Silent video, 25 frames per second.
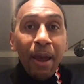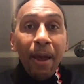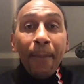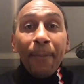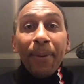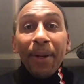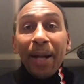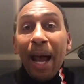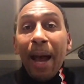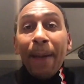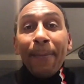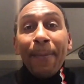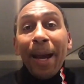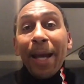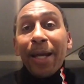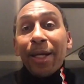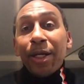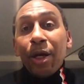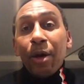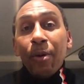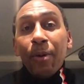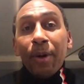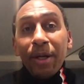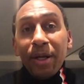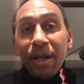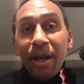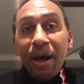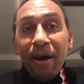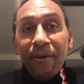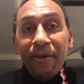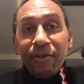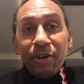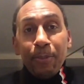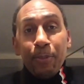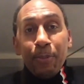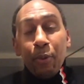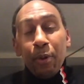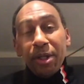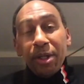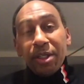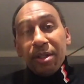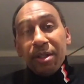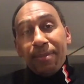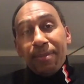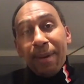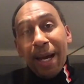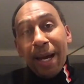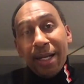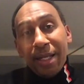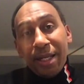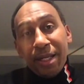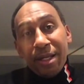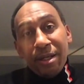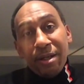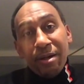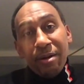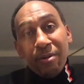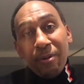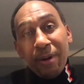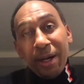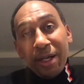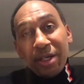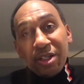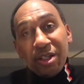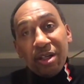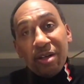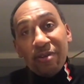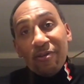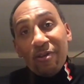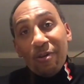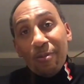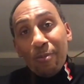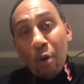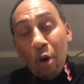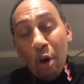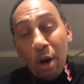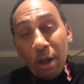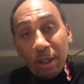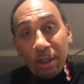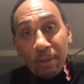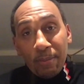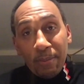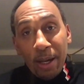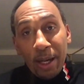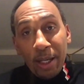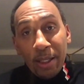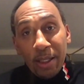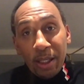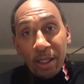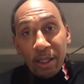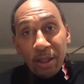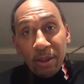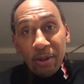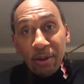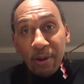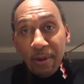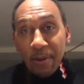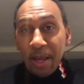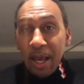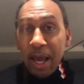But I might know enough to point somebody in the direction of a Marc Lamont Hill.